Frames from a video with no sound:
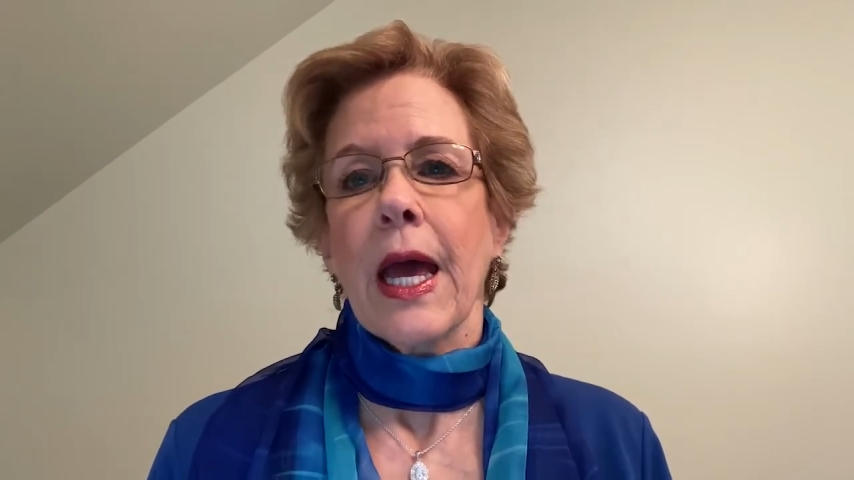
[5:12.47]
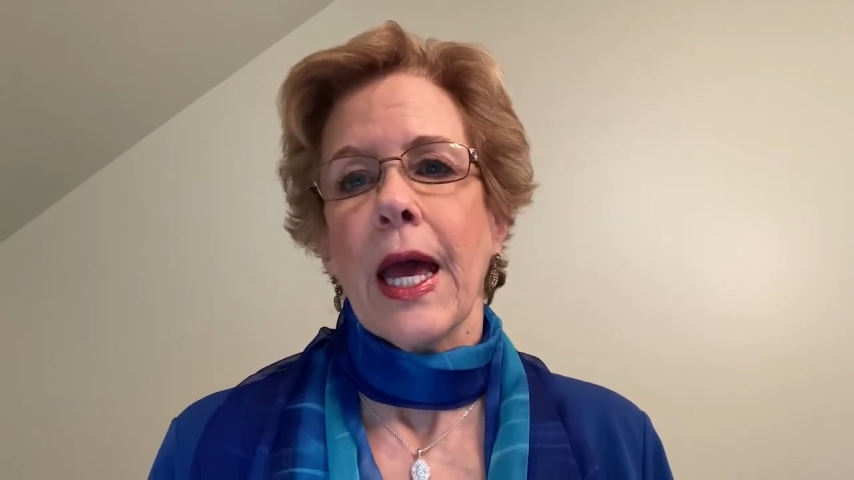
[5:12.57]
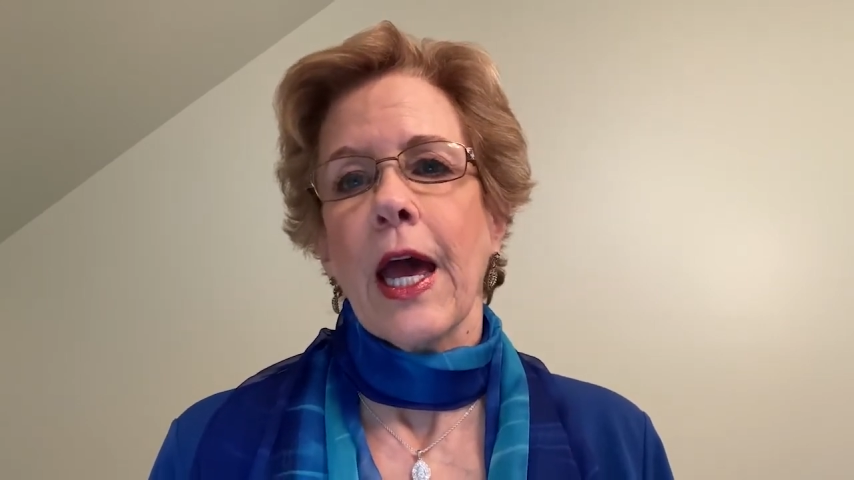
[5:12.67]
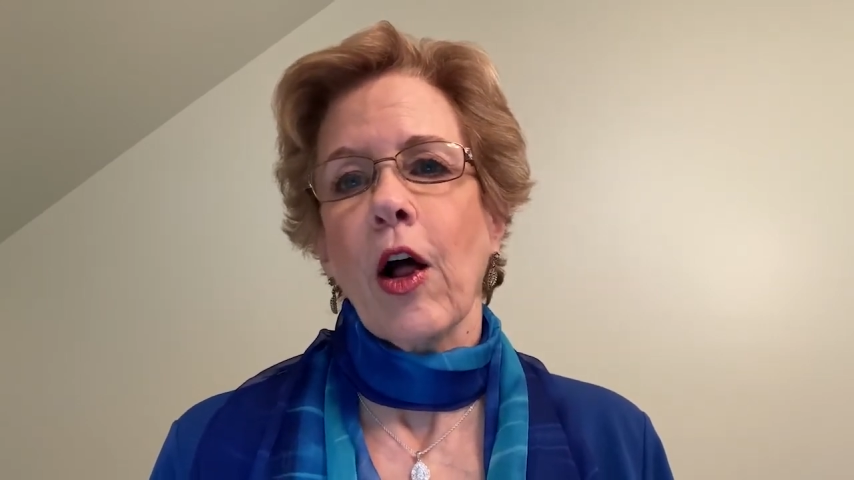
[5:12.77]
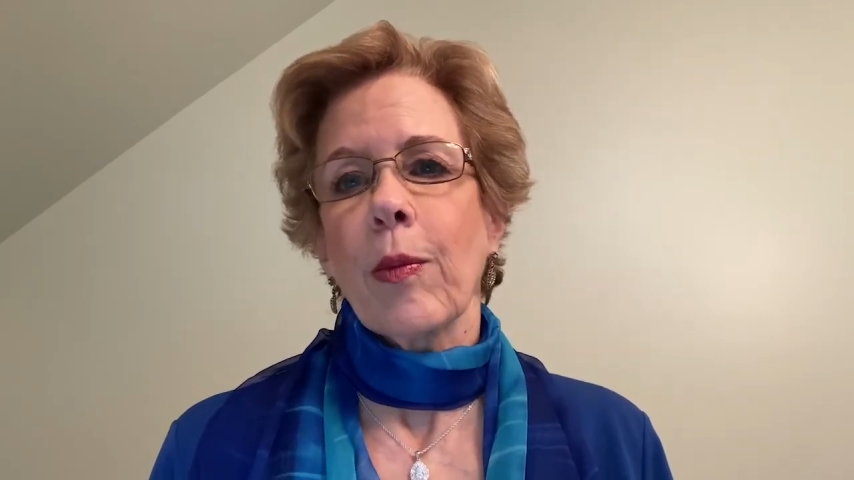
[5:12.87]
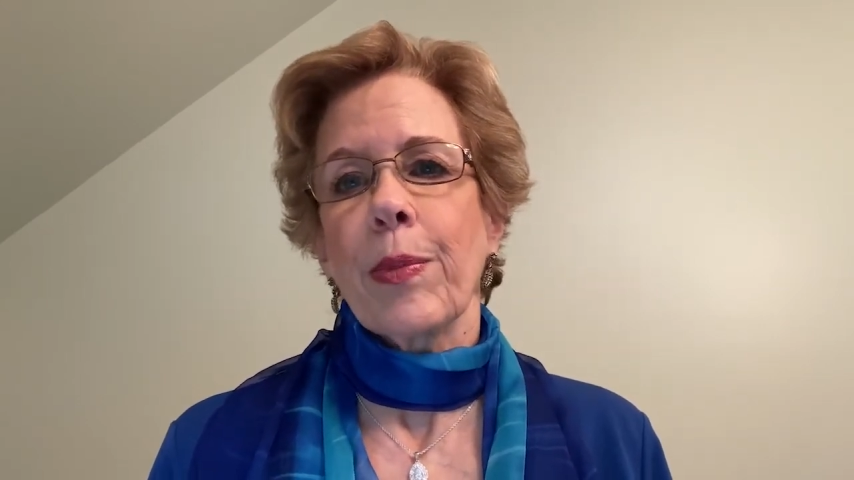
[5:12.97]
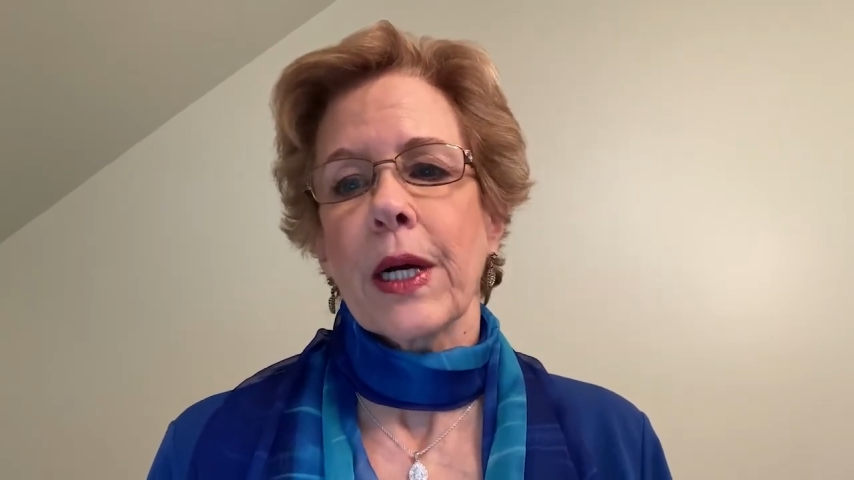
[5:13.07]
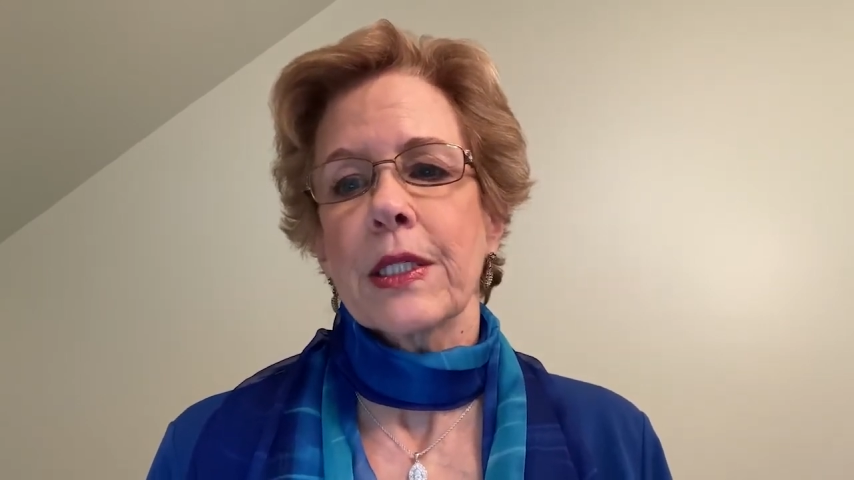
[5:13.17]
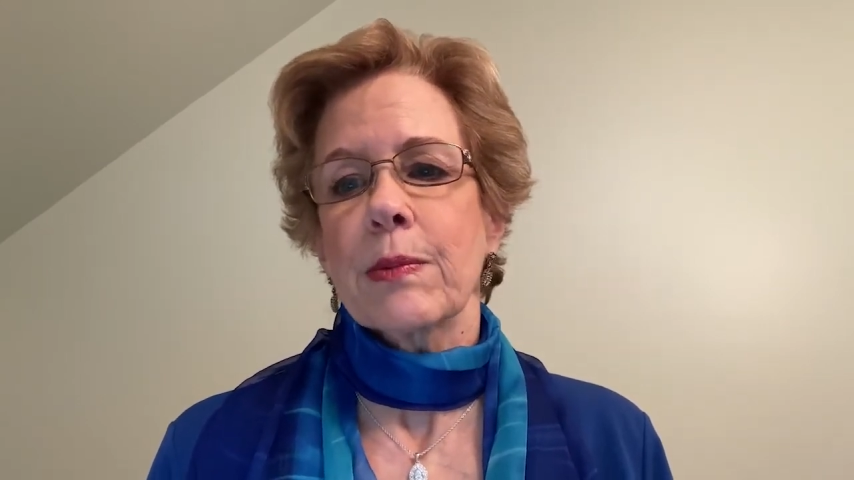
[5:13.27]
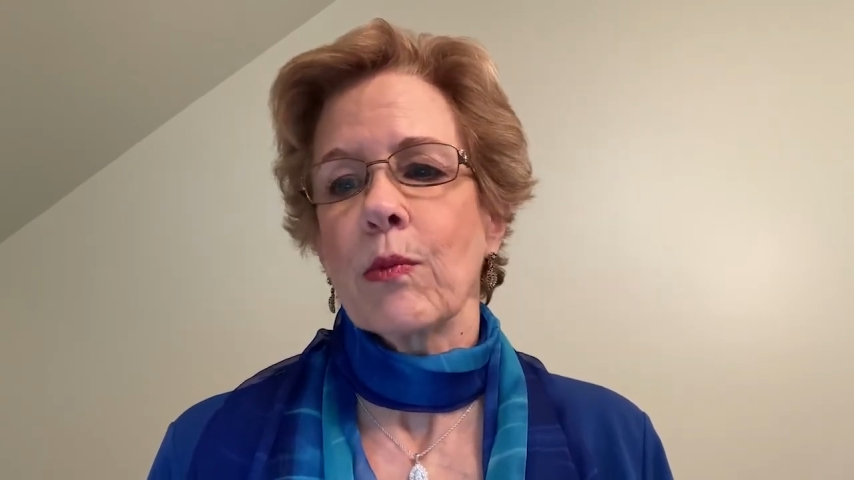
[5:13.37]
help
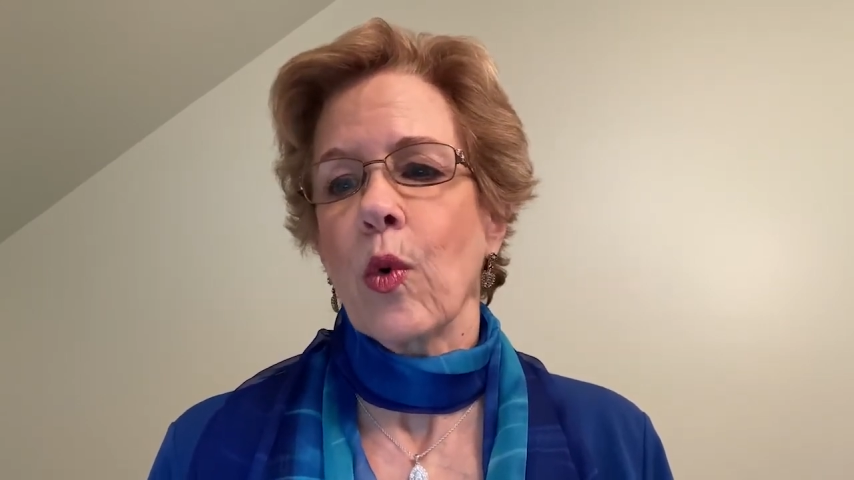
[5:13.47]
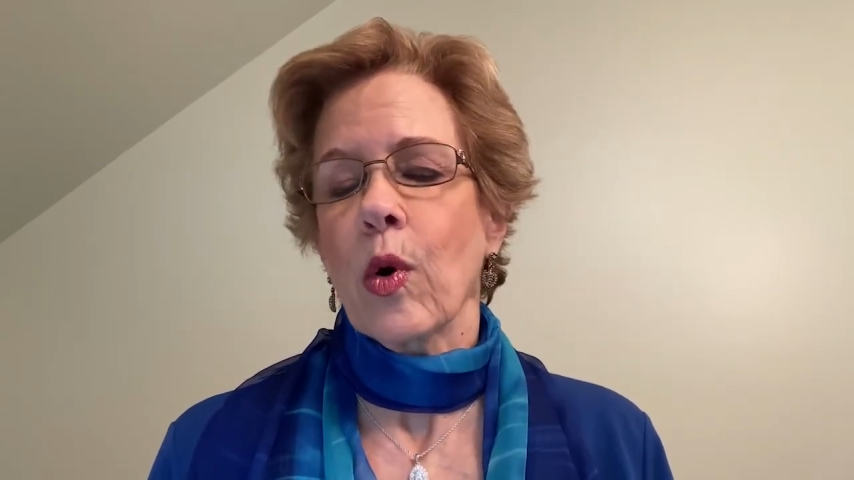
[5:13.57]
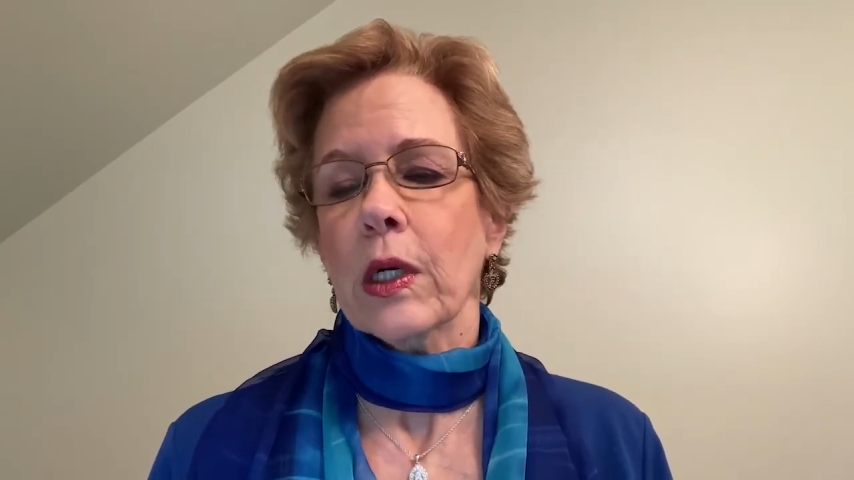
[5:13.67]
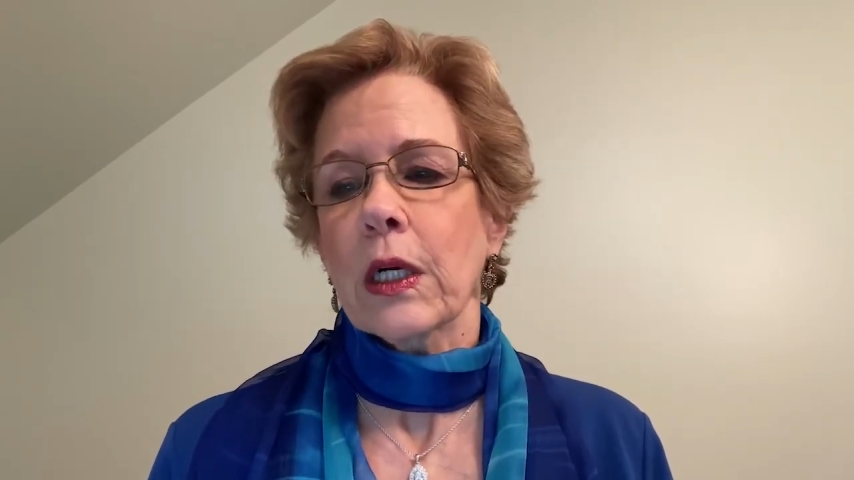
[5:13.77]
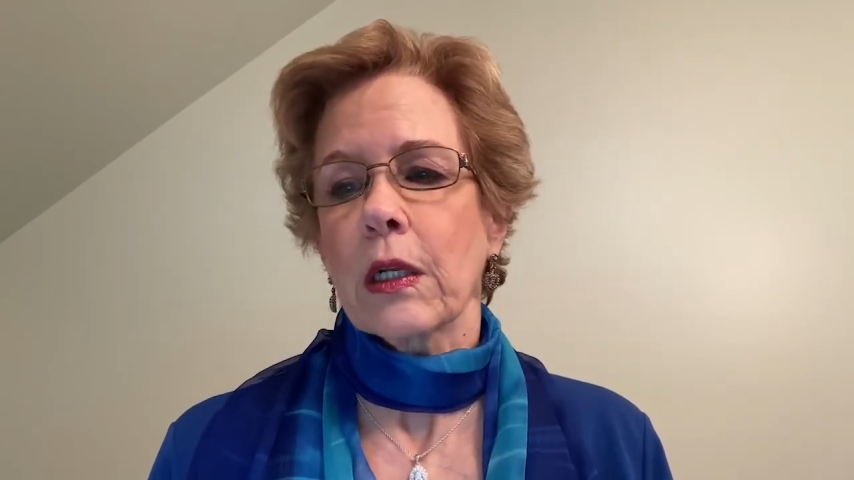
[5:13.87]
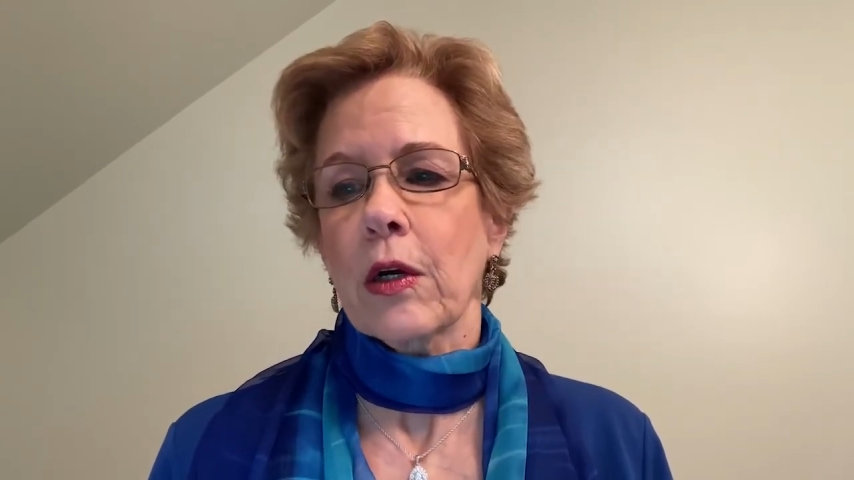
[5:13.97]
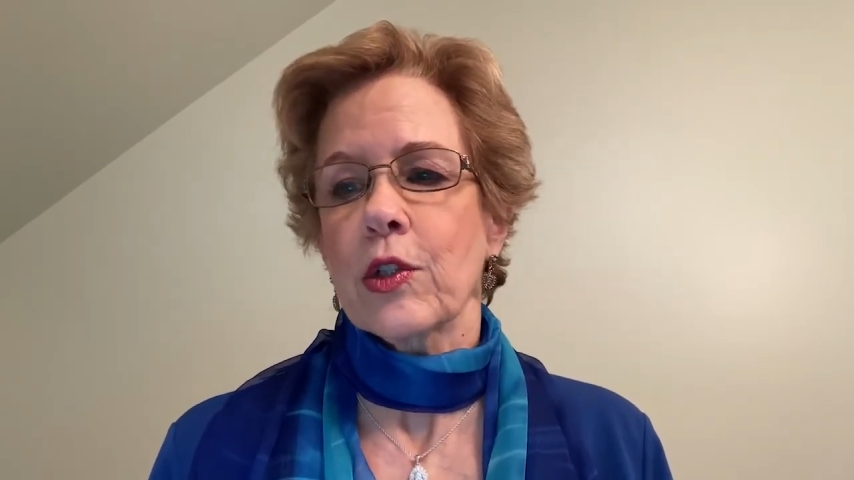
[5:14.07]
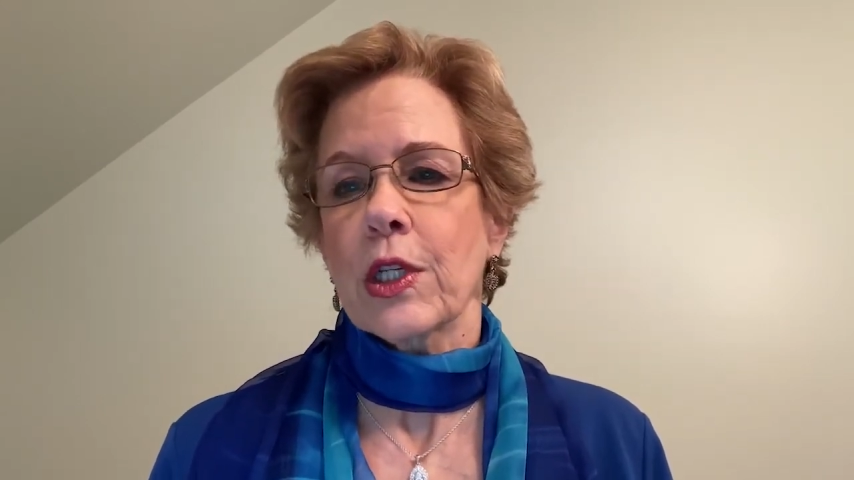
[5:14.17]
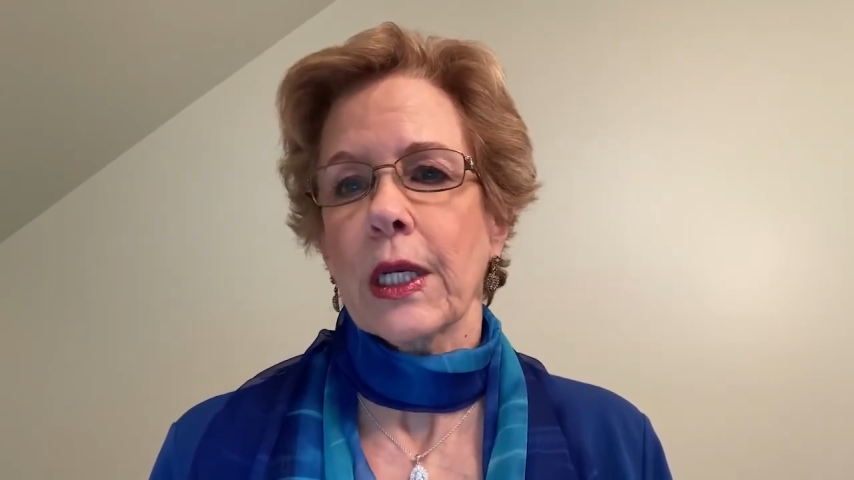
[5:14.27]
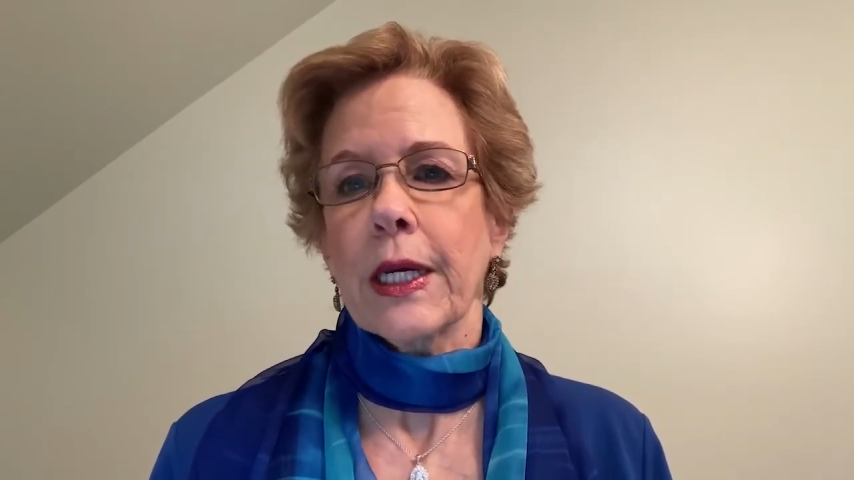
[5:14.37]
us more
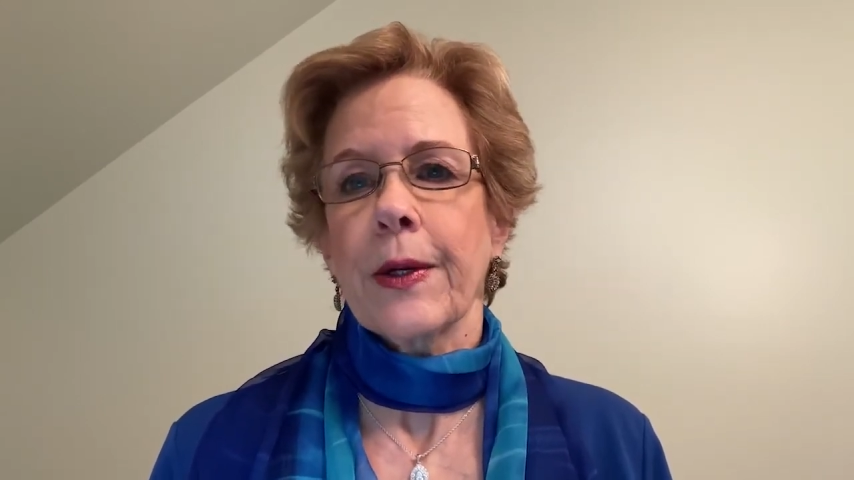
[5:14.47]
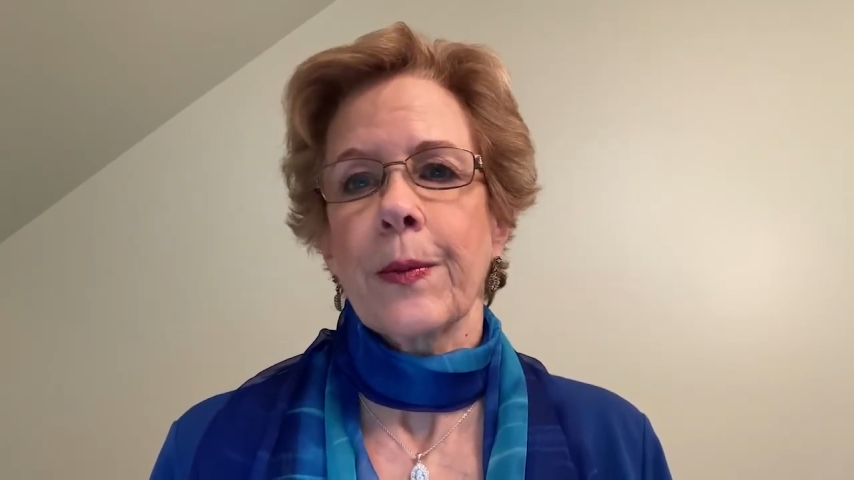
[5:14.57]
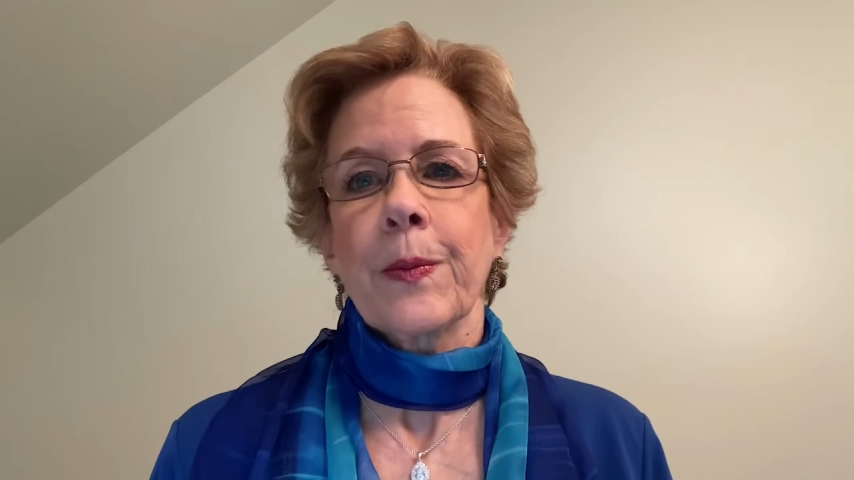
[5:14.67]
closely,